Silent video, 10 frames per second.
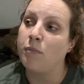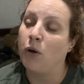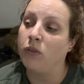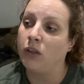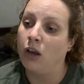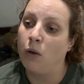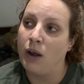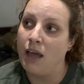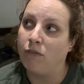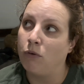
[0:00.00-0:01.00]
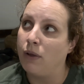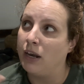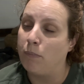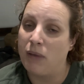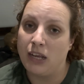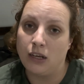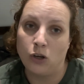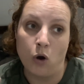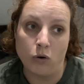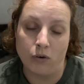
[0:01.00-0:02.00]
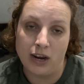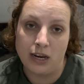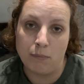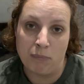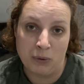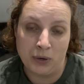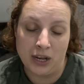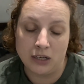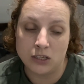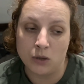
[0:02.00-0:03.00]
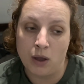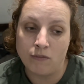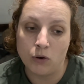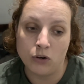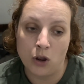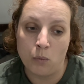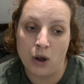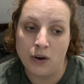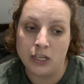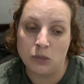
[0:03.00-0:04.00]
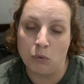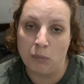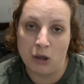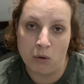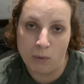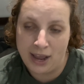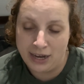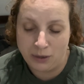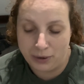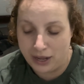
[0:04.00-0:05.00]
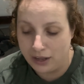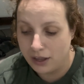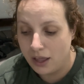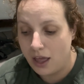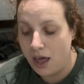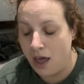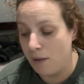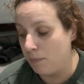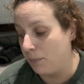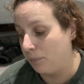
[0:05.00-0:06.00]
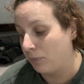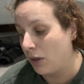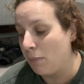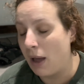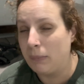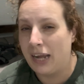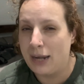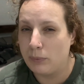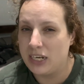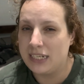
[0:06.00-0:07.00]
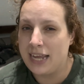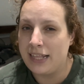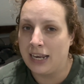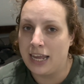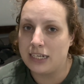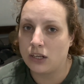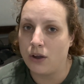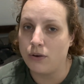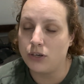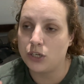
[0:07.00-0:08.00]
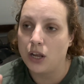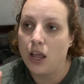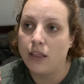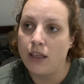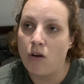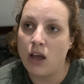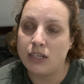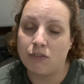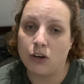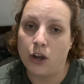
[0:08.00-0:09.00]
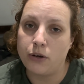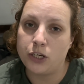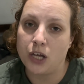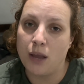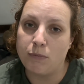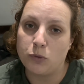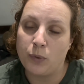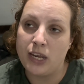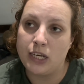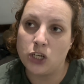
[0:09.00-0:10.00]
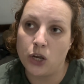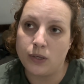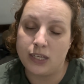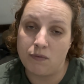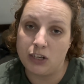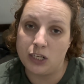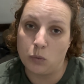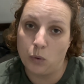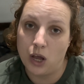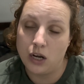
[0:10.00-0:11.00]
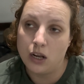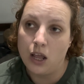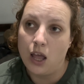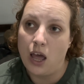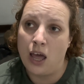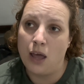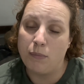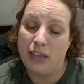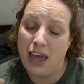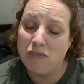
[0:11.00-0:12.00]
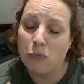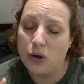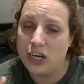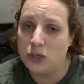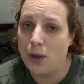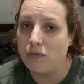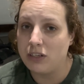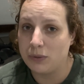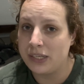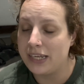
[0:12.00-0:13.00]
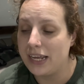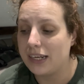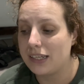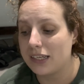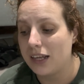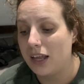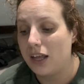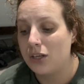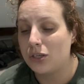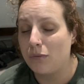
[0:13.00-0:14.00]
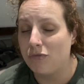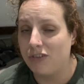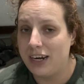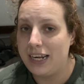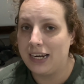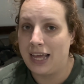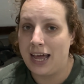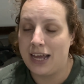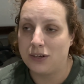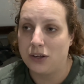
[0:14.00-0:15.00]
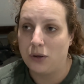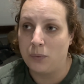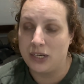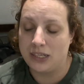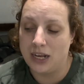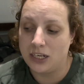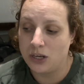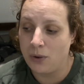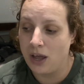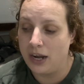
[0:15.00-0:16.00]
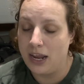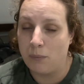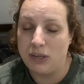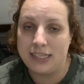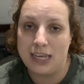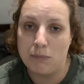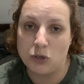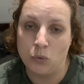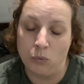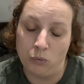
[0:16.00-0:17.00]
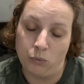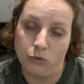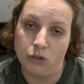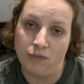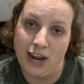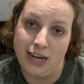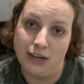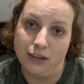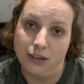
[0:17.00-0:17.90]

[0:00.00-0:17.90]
on the lower level in a big concrete building, so I've got no worries that will blow away anywhere. But I'm glad we didn't take the later coach. There are different coach times. We chose 7 till 1. Kev wanted 12 till 6. So I'm really glad we decided to go early and we skipped all the rain.